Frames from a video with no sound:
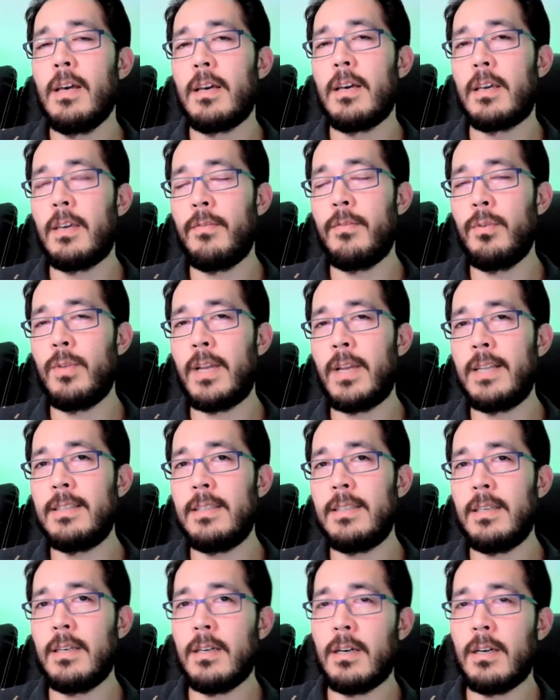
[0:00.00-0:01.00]
give you an
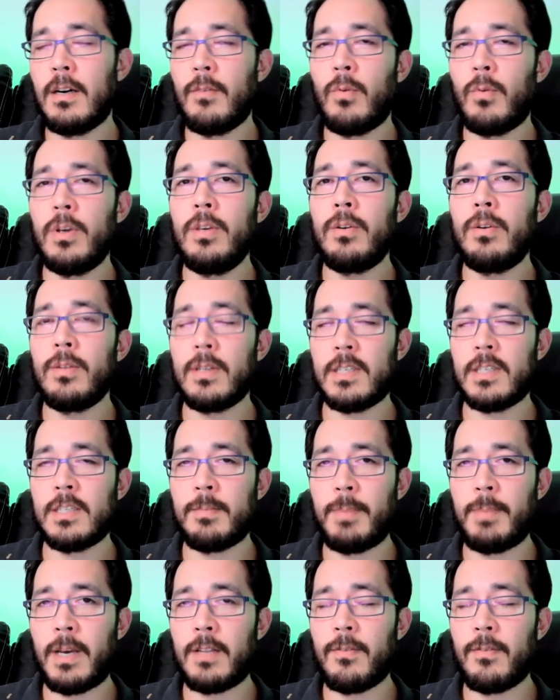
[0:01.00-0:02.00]
idea of what you can
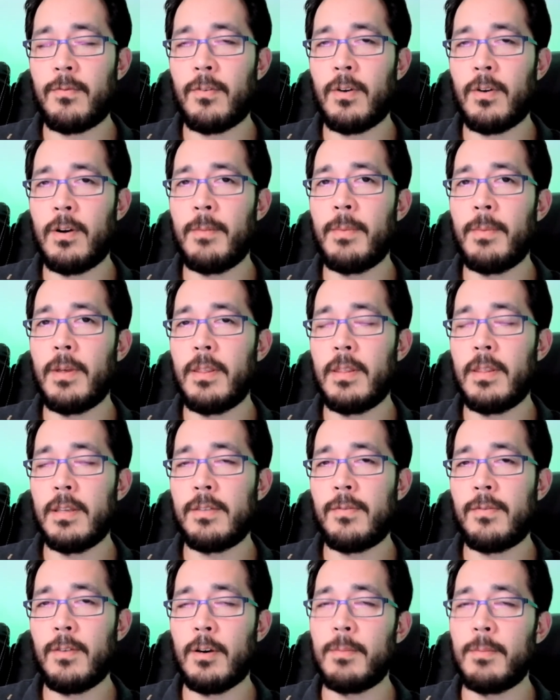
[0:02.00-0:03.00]
expect from
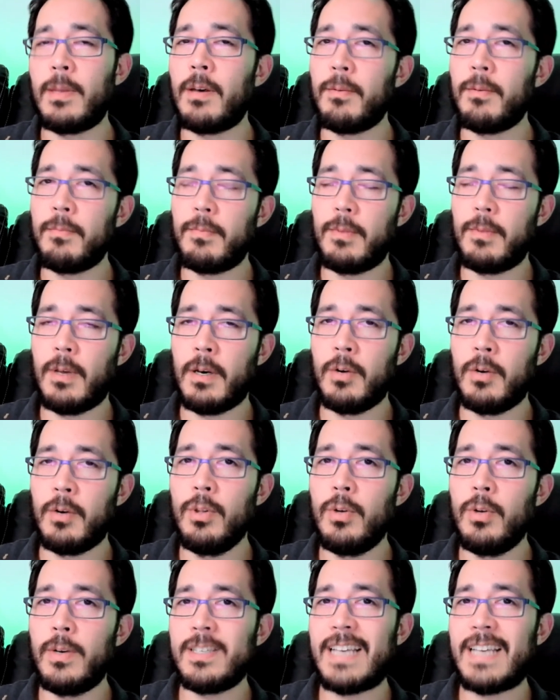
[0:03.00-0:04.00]
this film. Now, uh,
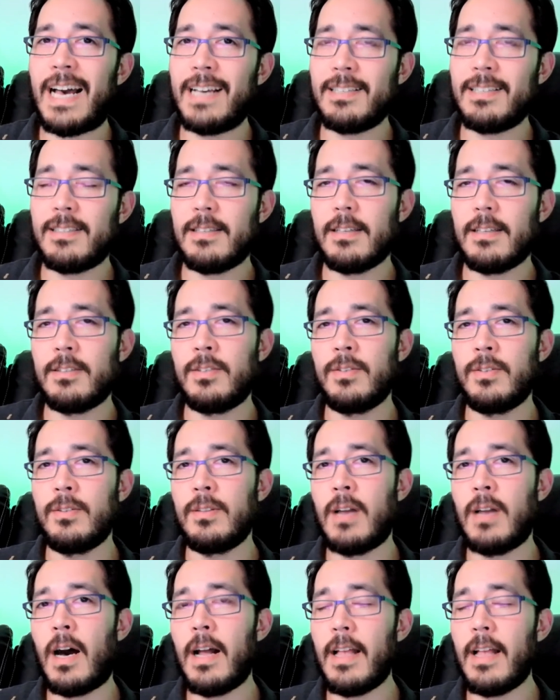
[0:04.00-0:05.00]
Hulu has asked to
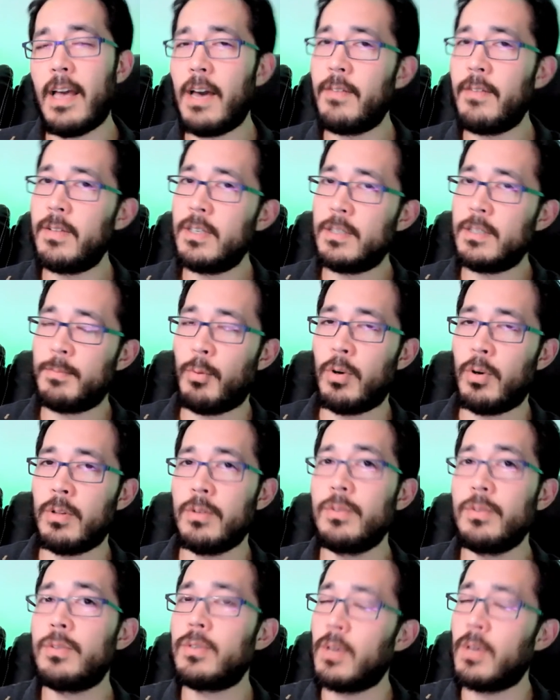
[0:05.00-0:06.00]
not have any
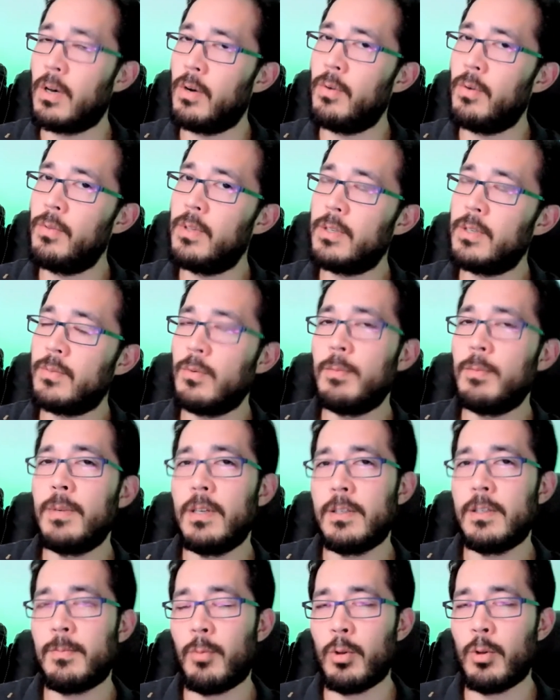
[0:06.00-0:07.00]
spoilers, so this will be
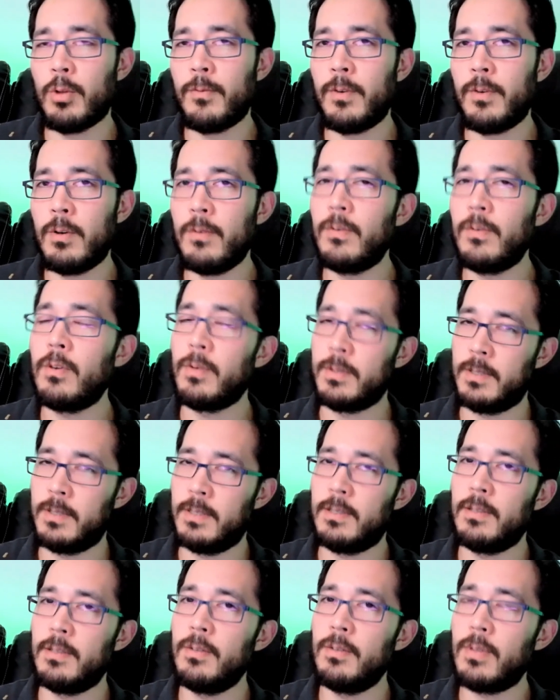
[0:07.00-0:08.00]
a spoiler for your review. It's,
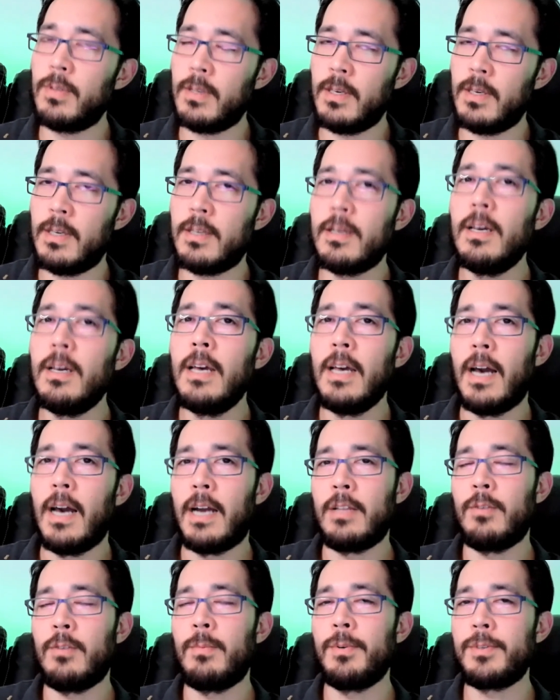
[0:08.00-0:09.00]
it's a new thing.
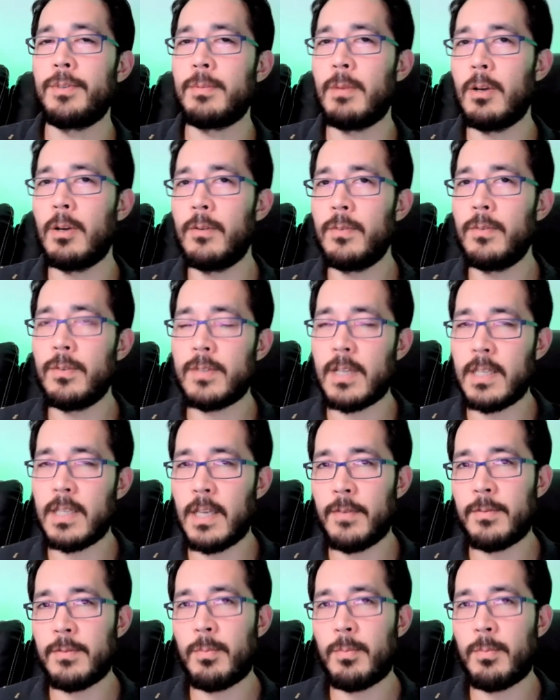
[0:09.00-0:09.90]
I know most of my reviews tend to have